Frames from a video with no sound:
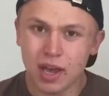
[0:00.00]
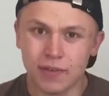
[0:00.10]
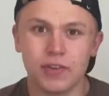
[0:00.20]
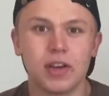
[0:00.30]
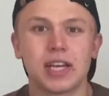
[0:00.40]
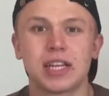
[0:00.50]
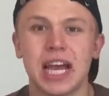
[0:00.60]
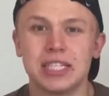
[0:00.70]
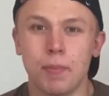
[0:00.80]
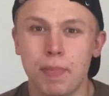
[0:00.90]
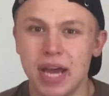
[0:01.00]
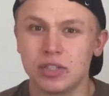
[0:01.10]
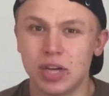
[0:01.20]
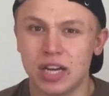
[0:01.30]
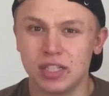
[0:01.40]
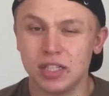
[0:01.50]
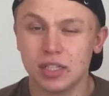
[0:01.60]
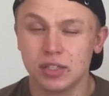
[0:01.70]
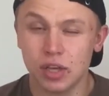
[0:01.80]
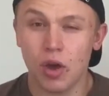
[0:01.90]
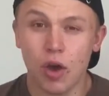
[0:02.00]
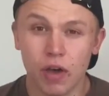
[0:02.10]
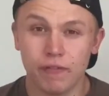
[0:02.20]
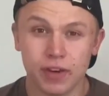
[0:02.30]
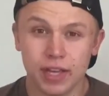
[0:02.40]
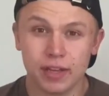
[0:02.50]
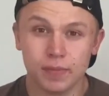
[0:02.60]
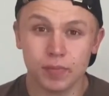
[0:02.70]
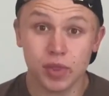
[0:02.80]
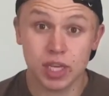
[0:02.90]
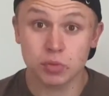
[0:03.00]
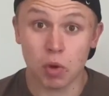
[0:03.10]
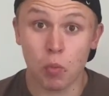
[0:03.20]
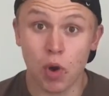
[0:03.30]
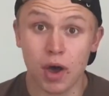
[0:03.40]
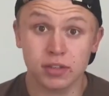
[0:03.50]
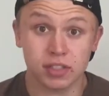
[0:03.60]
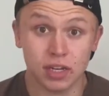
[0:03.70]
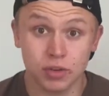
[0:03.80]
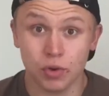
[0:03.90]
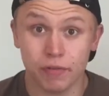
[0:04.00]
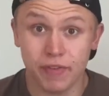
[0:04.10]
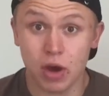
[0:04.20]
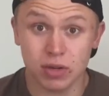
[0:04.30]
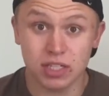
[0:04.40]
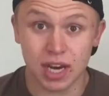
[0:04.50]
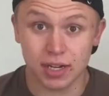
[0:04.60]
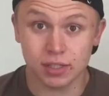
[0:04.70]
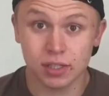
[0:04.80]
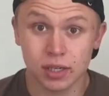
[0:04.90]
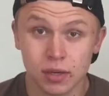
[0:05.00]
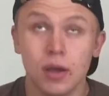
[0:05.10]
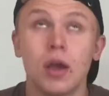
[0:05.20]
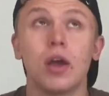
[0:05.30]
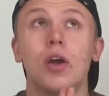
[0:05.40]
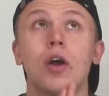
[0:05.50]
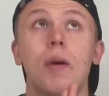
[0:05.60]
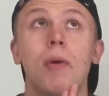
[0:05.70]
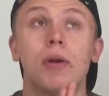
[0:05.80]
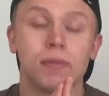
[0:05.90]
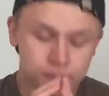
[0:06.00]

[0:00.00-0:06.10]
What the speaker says: I feel like that is a better strategy. So hopefully this one works and I do not fail this challenge. Come on.